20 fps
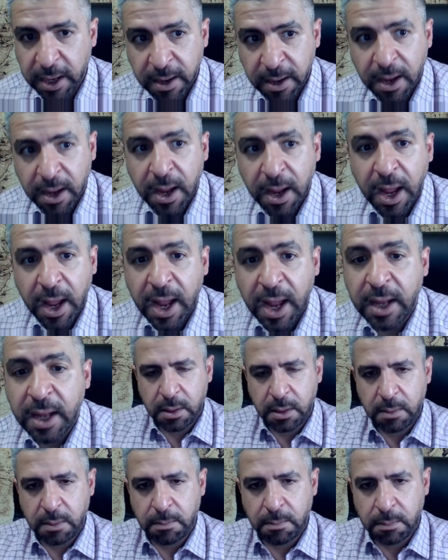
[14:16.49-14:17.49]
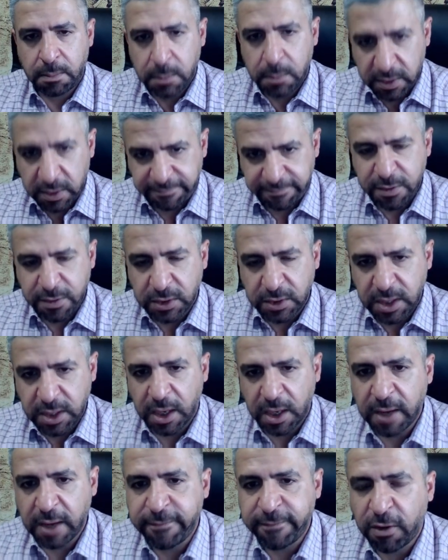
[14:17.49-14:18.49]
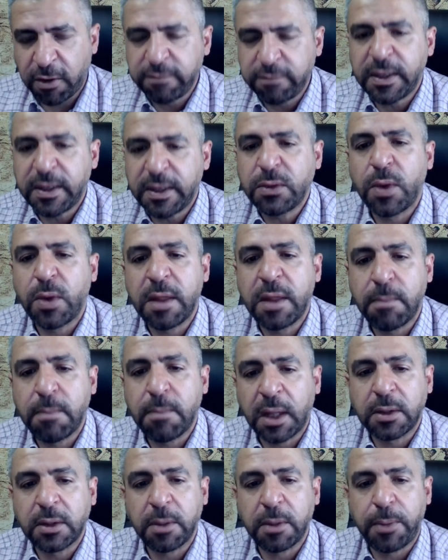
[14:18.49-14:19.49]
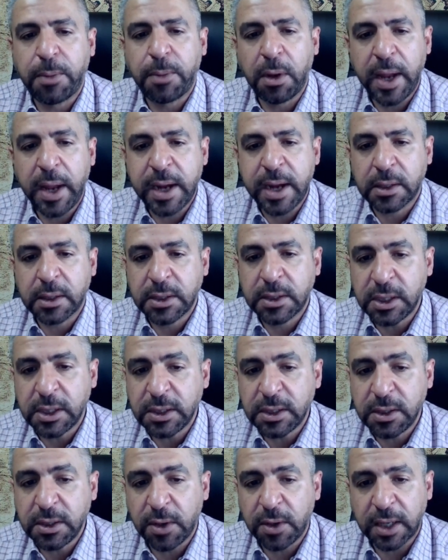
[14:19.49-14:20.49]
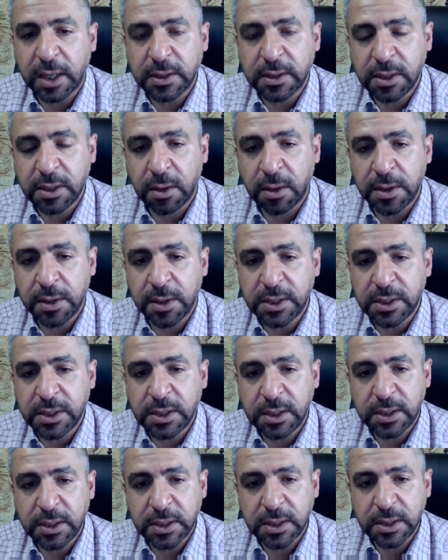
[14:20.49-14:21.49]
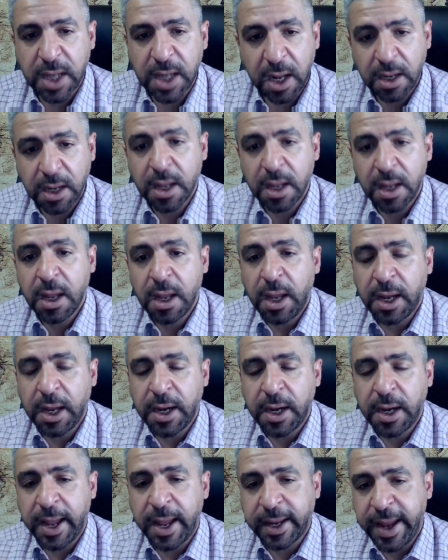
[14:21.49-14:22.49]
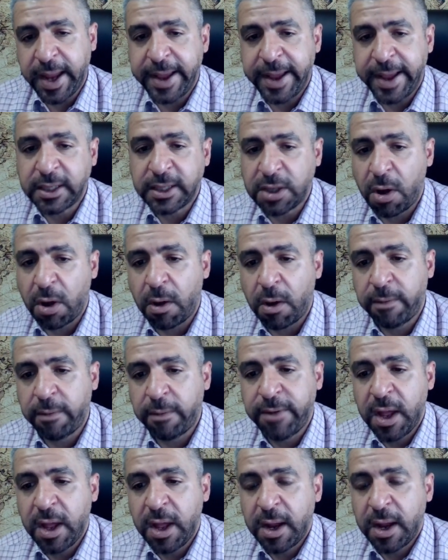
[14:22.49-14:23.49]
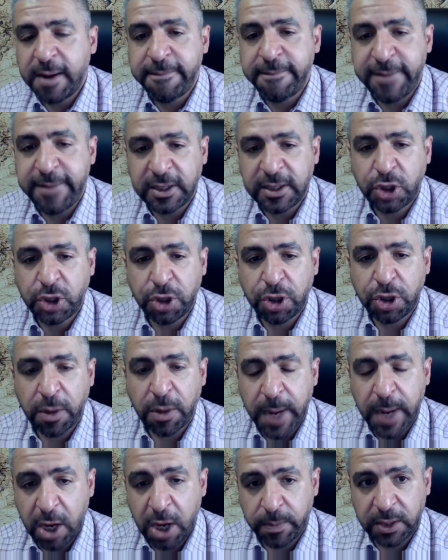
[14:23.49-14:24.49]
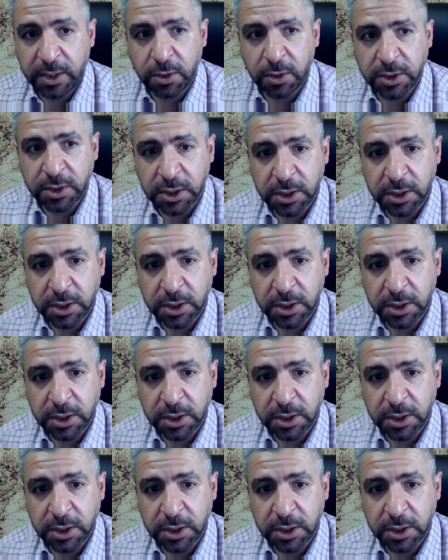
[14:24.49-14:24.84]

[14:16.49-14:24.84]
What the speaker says: And diffuse lung involvement with multiple air cysts, you can see on this CT scan in a case of lymphangiomyomatosis.